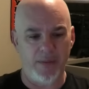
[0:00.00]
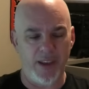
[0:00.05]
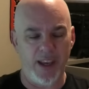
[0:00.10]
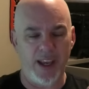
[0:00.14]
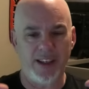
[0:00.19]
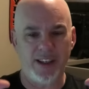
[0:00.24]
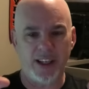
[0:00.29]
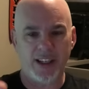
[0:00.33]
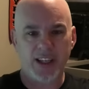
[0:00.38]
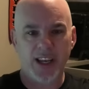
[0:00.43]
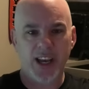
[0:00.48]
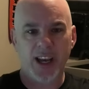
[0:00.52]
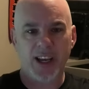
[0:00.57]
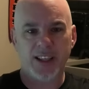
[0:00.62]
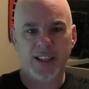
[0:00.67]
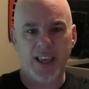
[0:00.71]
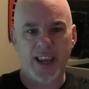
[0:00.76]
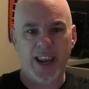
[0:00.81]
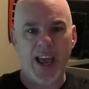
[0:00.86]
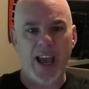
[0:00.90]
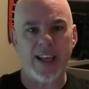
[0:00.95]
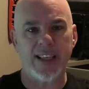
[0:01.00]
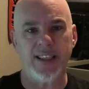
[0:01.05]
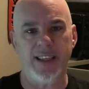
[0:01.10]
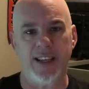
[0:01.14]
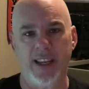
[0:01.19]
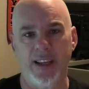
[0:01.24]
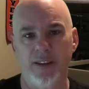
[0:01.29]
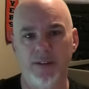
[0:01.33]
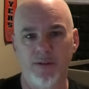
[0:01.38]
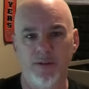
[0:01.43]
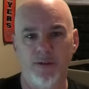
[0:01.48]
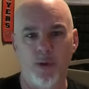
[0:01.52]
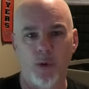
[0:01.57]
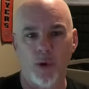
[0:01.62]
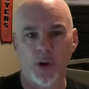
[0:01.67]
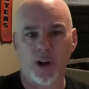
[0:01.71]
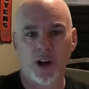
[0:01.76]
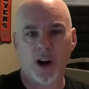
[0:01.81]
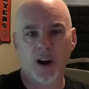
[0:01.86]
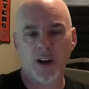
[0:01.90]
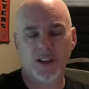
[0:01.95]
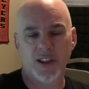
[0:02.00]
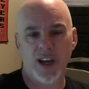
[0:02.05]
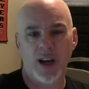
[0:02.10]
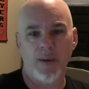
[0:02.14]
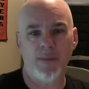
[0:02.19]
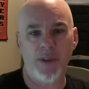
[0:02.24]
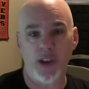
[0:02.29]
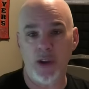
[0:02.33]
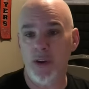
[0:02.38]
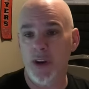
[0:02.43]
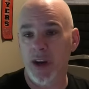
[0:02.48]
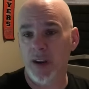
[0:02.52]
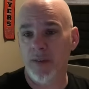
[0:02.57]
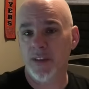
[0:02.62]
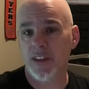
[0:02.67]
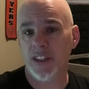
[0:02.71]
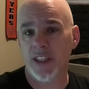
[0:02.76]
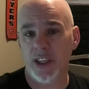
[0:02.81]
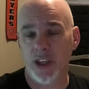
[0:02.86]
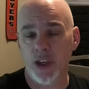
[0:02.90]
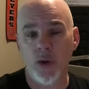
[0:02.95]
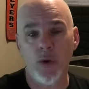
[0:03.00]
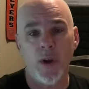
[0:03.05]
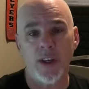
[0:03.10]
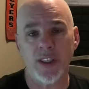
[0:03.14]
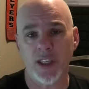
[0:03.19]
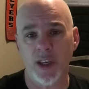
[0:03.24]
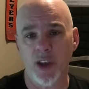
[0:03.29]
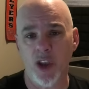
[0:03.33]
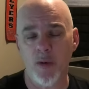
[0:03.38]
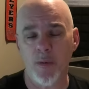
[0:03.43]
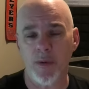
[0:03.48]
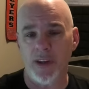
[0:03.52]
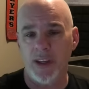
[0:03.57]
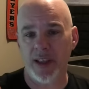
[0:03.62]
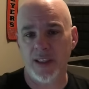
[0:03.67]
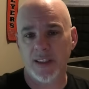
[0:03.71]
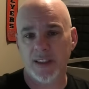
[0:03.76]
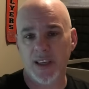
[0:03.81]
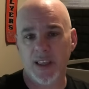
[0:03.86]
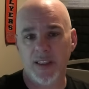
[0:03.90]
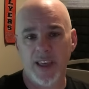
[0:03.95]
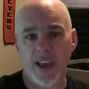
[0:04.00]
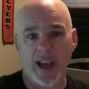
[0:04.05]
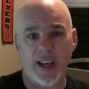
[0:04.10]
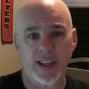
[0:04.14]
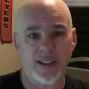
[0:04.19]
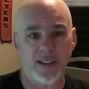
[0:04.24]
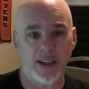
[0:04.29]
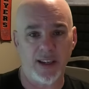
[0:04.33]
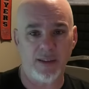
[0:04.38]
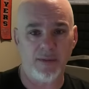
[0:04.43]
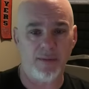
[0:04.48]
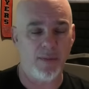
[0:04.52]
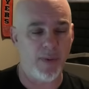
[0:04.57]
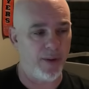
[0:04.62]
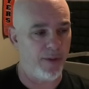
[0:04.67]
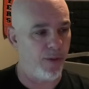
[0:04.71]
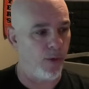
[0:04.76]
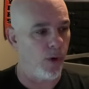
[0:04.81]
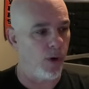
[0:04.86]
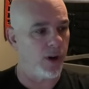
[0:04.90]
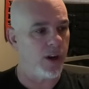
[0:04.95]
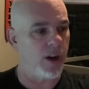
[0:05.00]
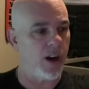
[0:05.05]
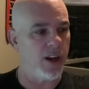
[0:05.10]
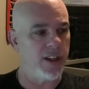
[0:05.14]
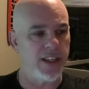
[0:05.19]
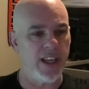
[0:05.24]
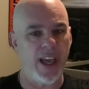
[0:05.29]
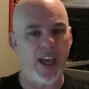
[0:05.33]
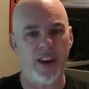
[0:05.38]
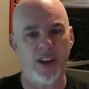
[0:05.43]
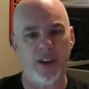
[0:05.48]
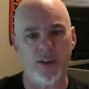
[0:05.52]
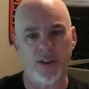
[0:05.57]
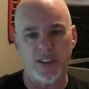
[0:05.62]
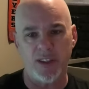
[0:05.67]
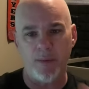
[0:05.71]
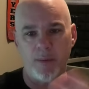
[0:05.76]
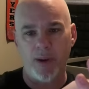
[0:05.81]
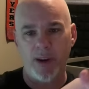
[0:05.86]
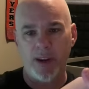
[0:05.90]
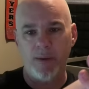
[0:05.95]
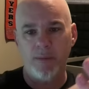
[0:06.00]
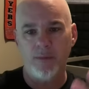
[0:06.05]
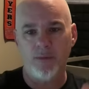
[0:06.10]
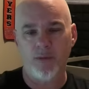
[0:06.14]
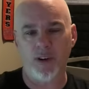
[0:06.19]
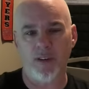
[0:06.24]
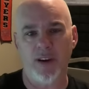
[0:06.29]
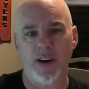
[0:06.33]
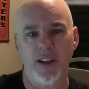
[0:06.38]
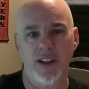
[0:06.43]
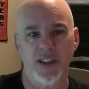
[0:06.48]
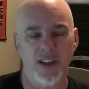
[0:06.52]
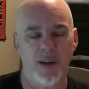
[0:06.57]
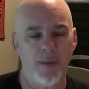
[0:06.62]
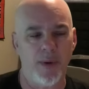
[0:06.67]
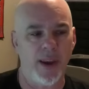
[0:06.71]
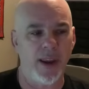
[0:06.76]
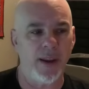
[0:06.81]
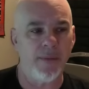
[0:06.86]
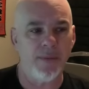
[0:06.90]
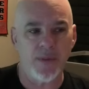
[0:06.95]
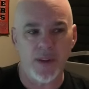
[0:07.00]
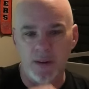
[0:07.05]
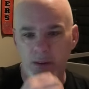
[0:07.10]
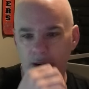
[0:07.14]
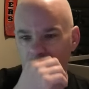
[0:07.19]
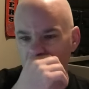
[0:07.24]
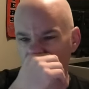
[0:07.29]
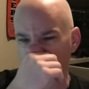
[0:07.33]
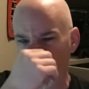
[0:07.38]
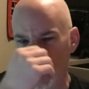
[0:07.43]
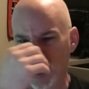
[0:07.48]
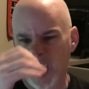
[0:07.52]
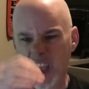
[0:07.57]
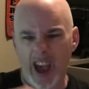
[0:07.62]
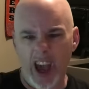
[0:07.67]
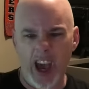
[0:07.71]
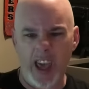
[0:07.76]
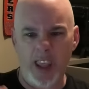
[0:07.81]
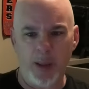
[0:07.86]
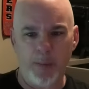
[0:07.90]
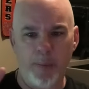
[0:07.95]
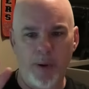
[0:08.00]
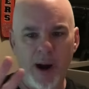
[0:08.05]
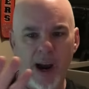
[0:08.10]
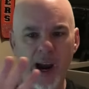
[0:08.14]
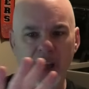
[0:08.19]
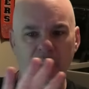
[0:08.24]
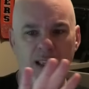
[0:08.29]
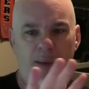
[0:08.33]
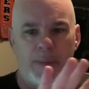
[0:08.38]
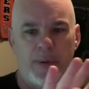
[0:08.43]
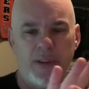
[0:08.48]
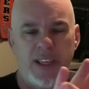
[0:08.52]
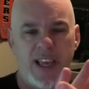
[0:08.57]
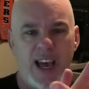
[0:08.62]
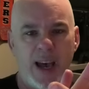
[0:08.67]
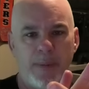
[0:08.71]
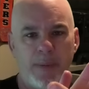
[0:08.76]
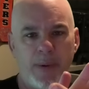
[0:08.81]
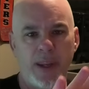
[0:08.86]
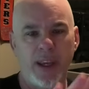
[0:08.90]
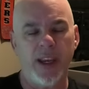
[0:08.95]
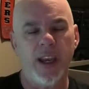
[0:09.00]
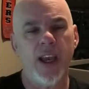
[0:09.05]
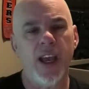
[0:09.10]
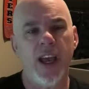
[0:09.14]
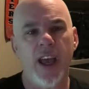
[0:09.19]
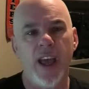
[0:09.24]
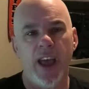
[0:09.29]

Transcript: It detects an accident 4 cars up that you didn't even see. You as a human didn't see the accident, but 4 cars ahead of you, somebody rear-ended somebody, right? And the pileup is happening.